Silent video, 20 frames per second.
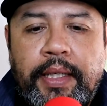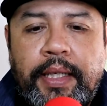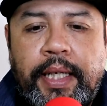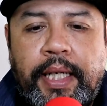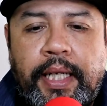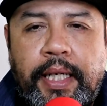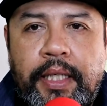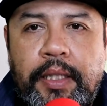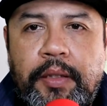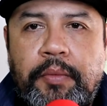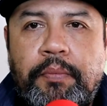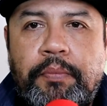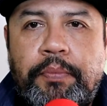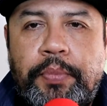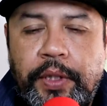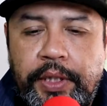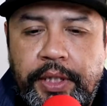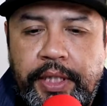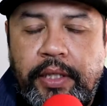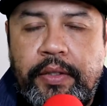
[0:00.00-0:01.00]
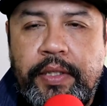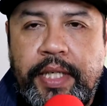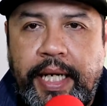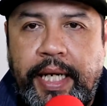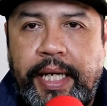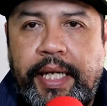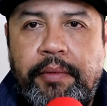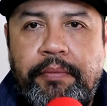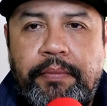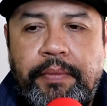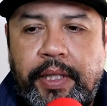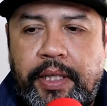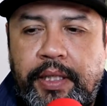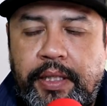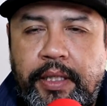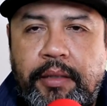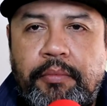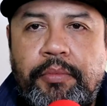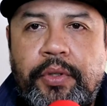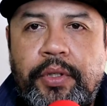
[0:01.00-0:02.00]
and put their name
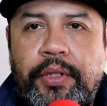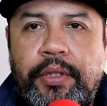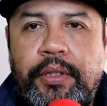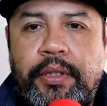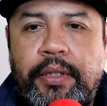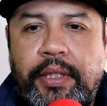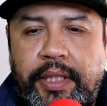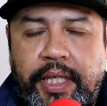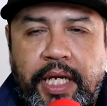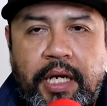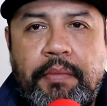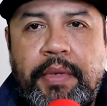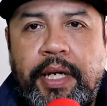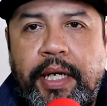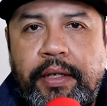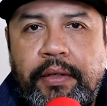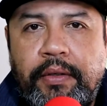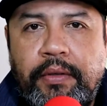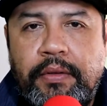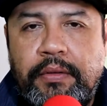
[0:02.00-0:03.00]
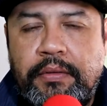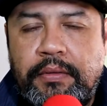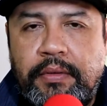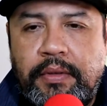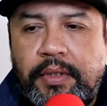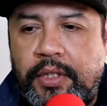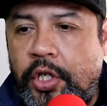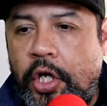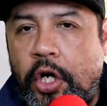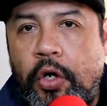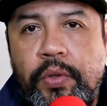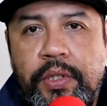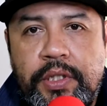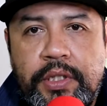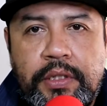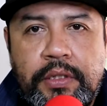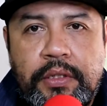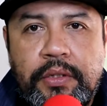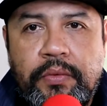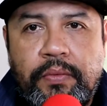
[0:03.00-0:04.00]
and number, email,
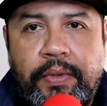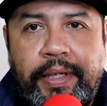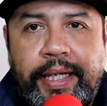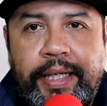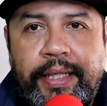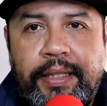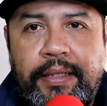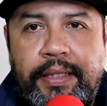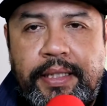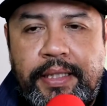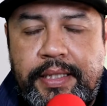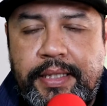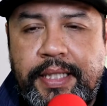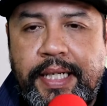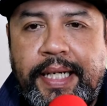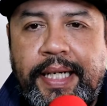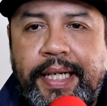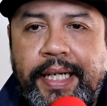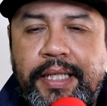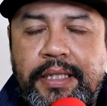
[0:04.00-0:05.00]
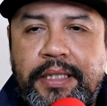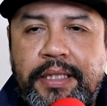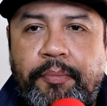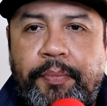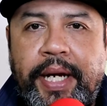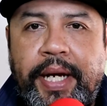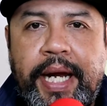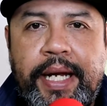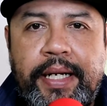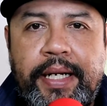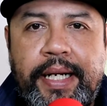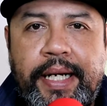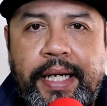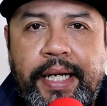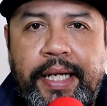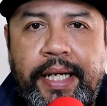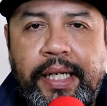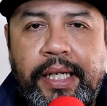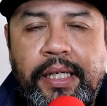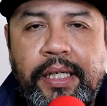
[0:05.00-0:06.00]
notes, right? This guy is a paint
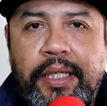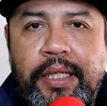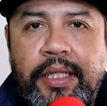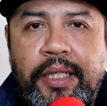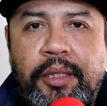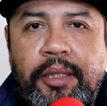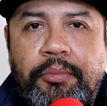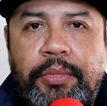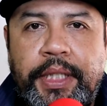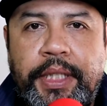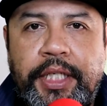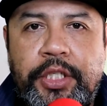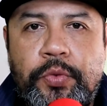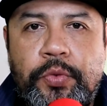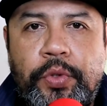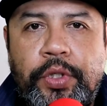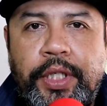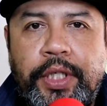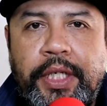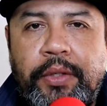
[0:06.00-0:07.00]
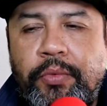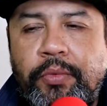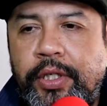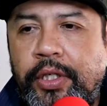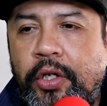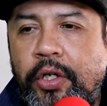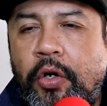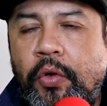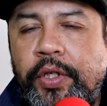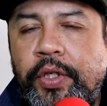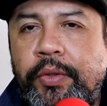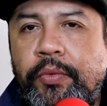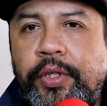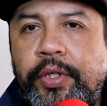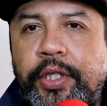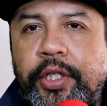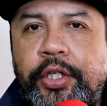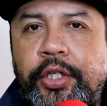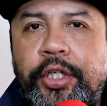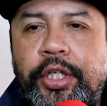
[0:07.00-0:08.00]
guy, but he's really
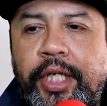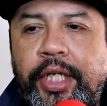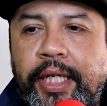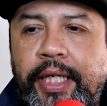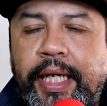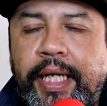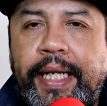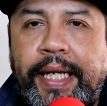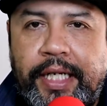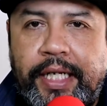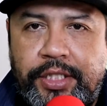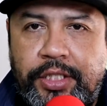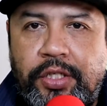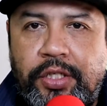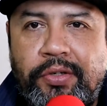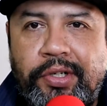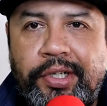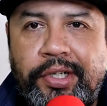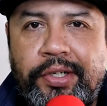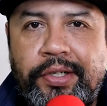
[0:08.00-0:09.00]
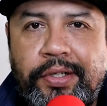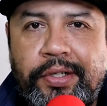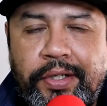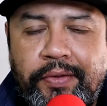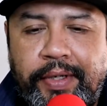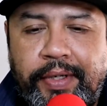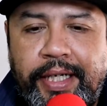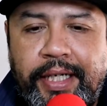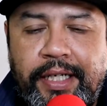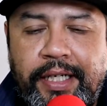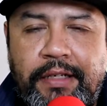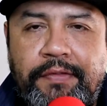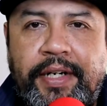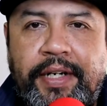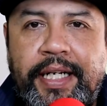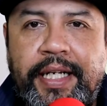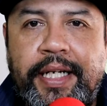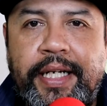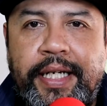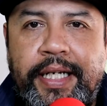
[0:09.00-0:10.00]
only good at exterior, right? And if
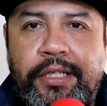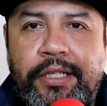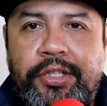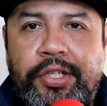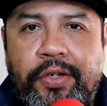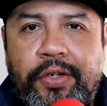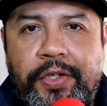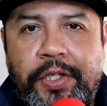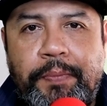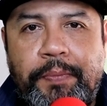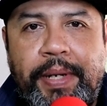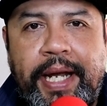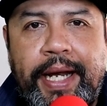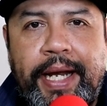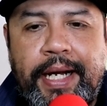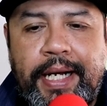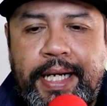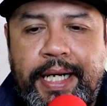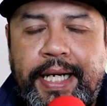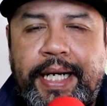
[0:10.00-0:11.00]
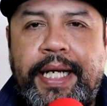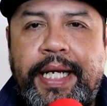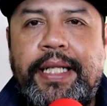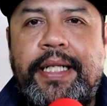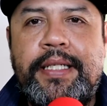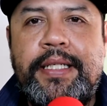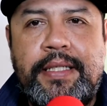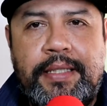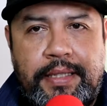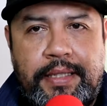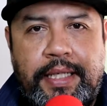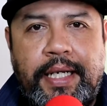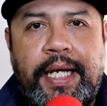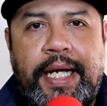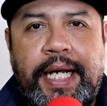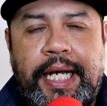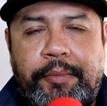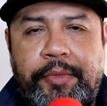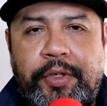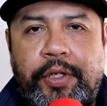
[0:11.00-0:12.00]
I need an interior paint guy, this is the
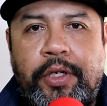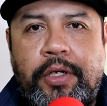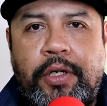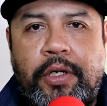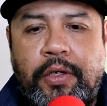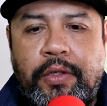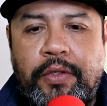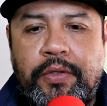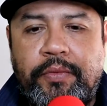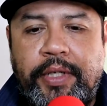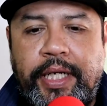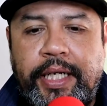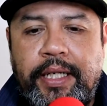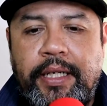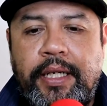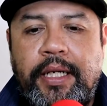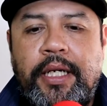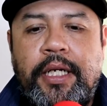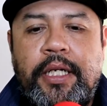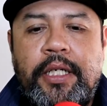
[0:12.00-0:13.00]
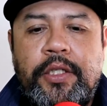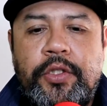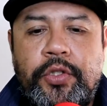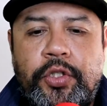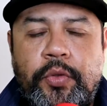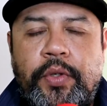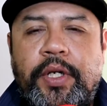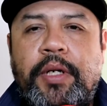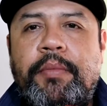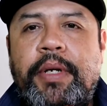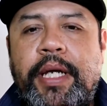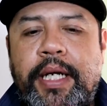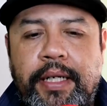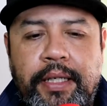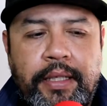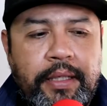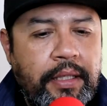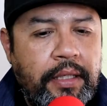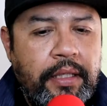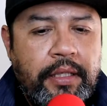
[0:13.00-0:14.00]
guy I'm going to call, right? So you want to
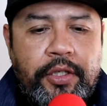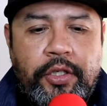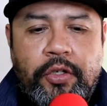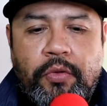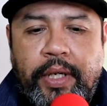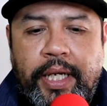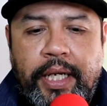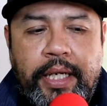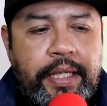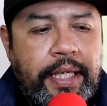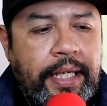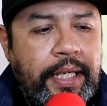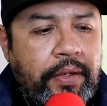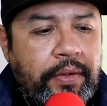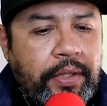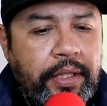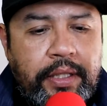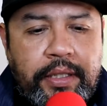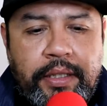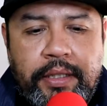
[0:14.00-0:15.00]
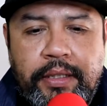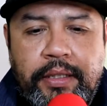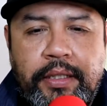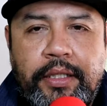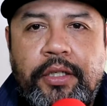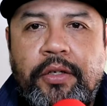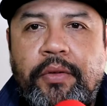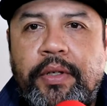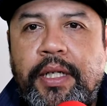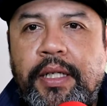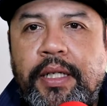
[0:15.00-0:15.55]
make, write it down in a, in a